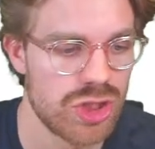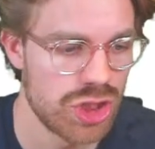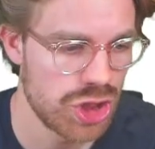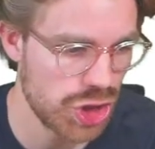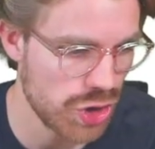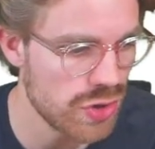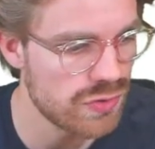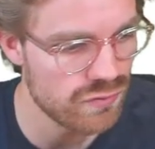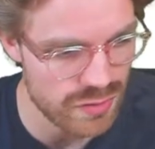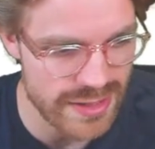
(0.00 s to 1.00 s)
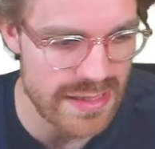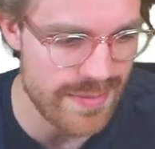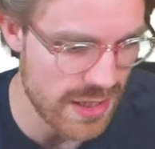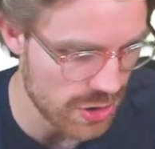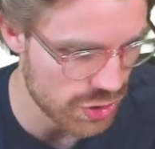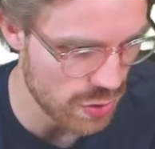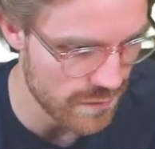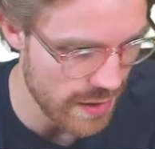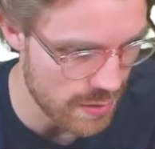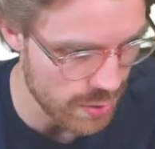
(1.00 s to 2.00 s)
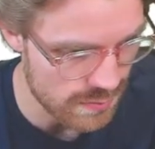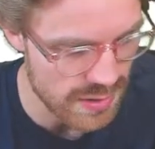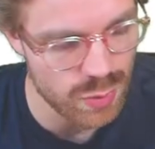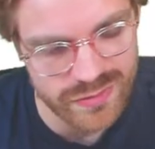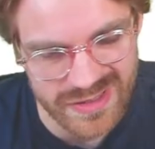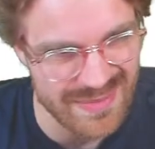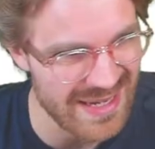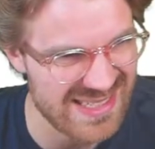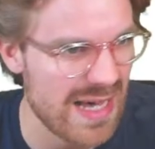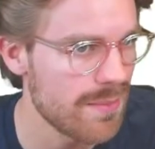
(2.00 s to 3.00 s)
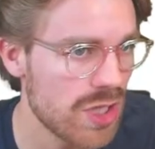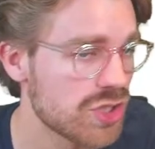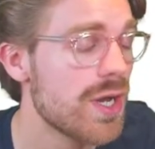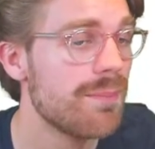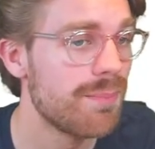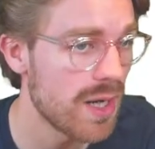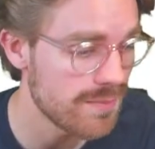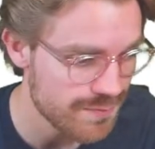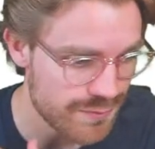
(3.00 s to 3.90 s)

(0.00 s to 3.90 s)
should really be a control variable. It wouldn't really matter that much, but